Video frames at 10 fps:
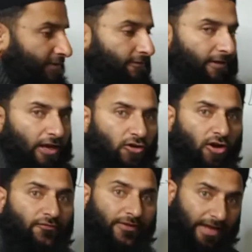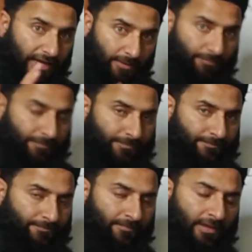the value of m.
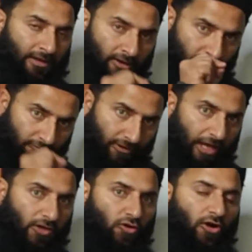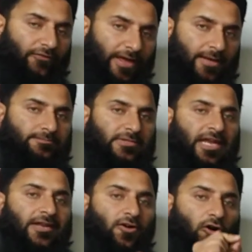Value of m
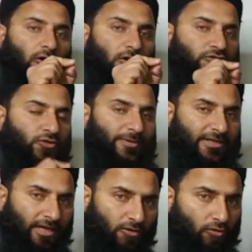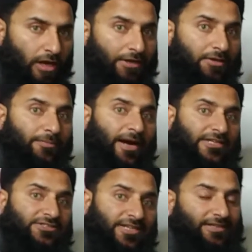can also be calculated
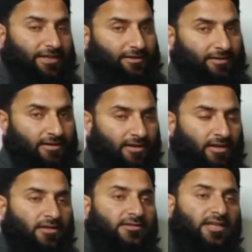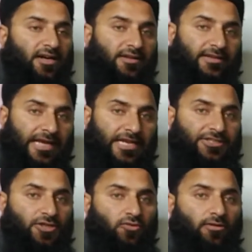by taking the
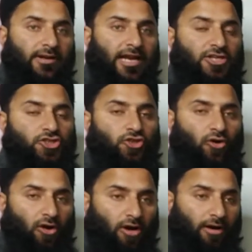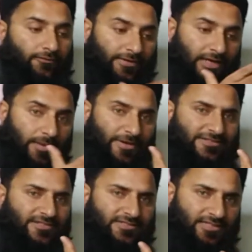negative ratio of image
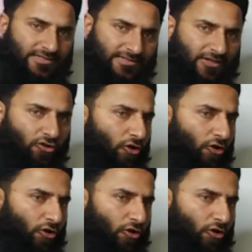distance and